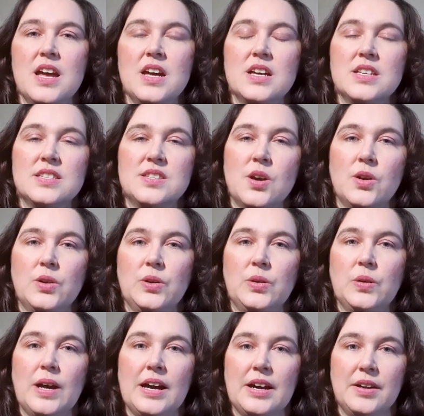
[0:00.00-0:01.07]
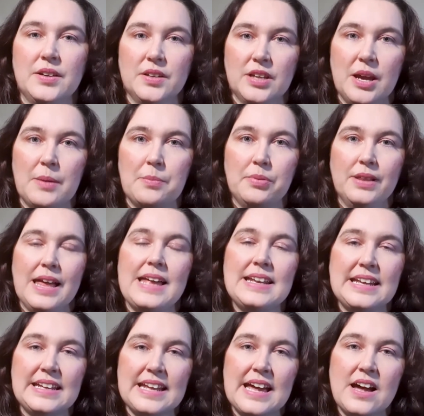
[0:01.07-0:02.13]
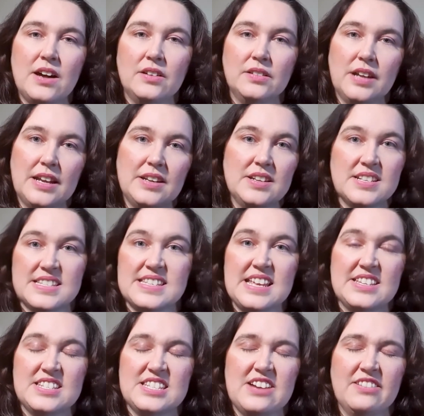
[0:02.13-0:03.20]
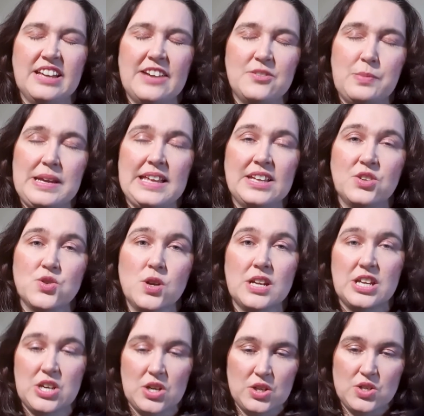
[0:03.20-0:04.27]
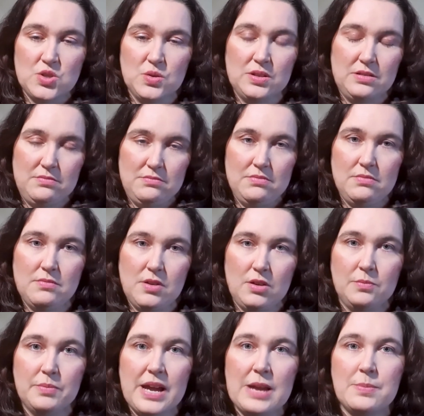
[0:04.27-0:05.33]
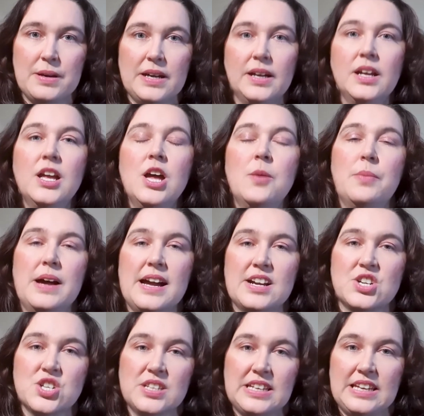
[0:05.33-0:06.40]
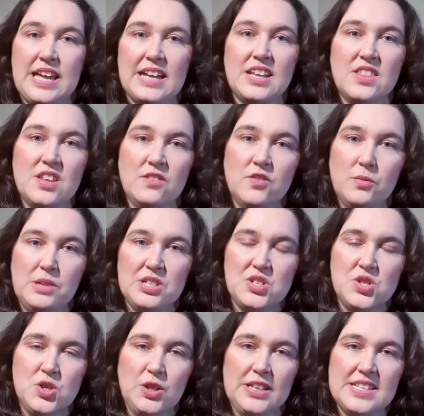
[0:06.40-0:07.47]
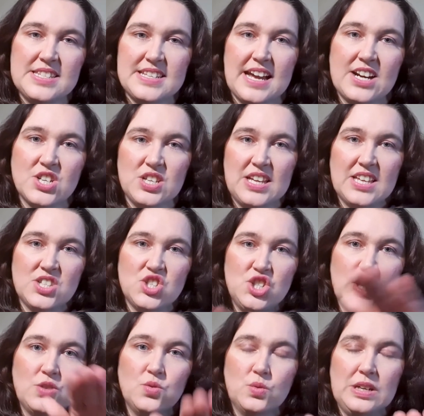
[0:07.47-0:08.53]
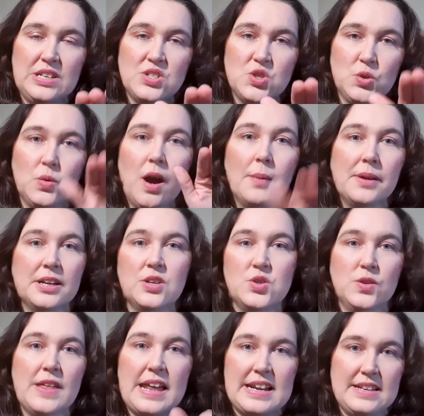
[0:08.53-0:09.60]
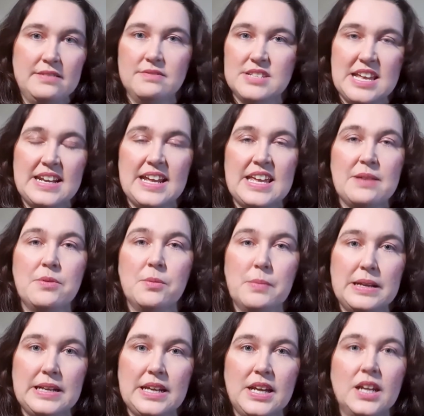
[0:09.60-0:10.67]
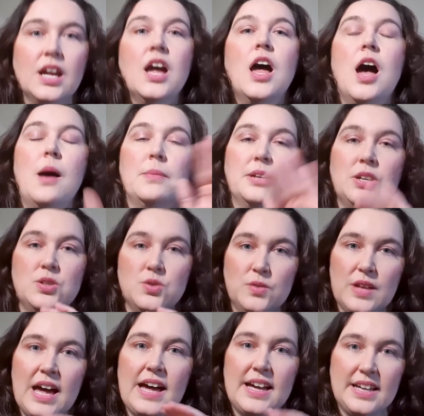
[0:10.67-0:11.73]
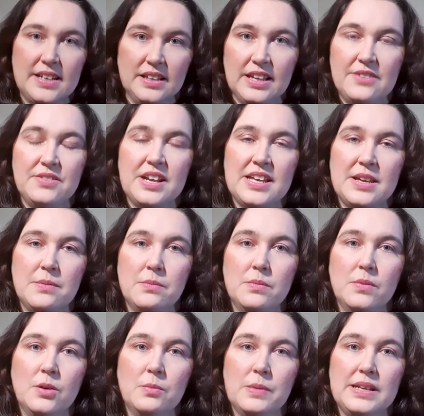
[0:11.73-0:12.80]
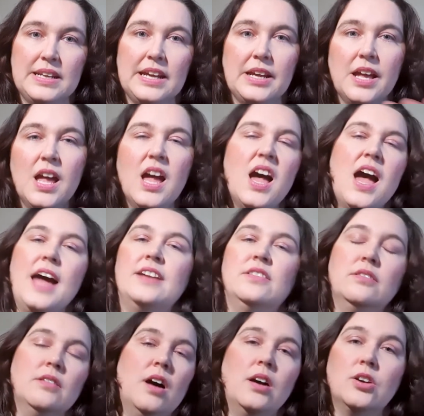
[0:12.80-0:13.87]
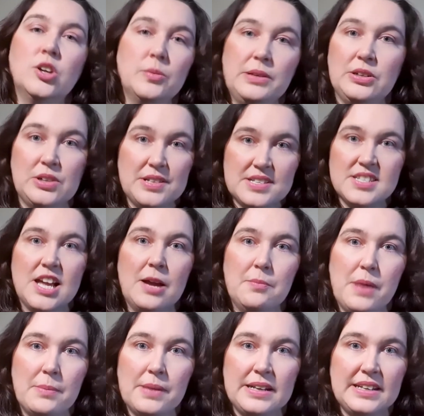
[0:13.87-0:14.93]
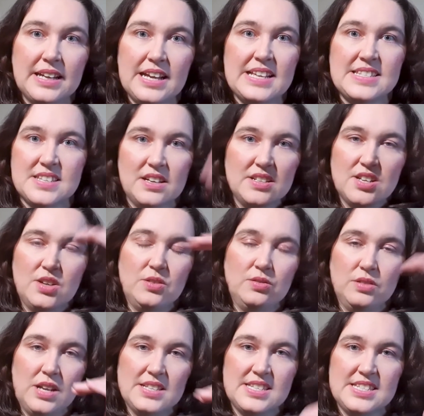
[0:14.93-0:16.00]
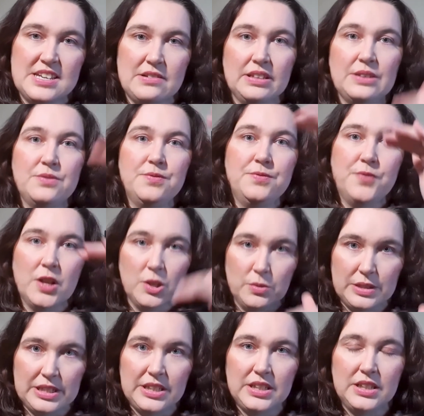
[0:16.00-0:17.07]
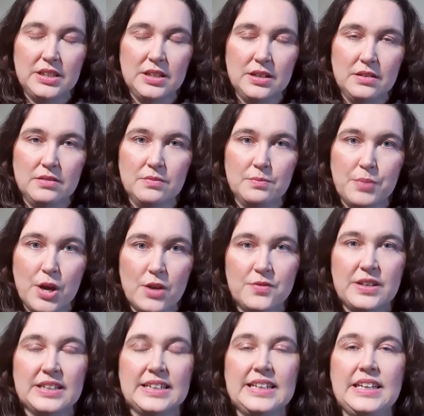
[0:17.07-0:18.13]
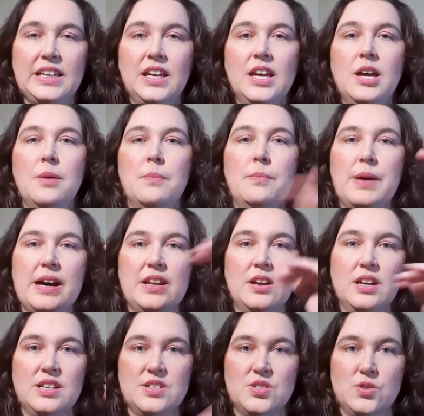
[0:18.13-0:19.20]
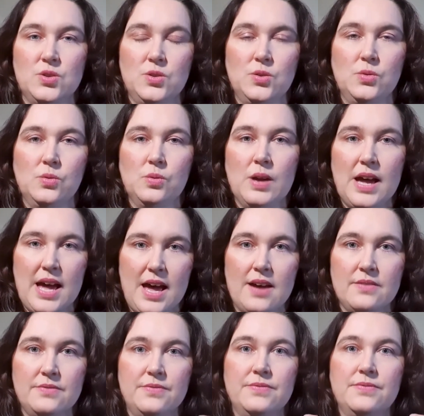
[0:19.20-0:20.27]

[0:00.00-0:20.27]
So yeah, planning it out, and it doesn't necessarily have to be electronic. You can do it on paper, but actually anything from your to-do list actually gets scheduled into, I'm going to do that at 10 a.m. on Monday. I'm going to do that at 11 a.m. on Monday. And I've got to be honest, like my Mondays, I don't necessarily follow it perfectly, but I do have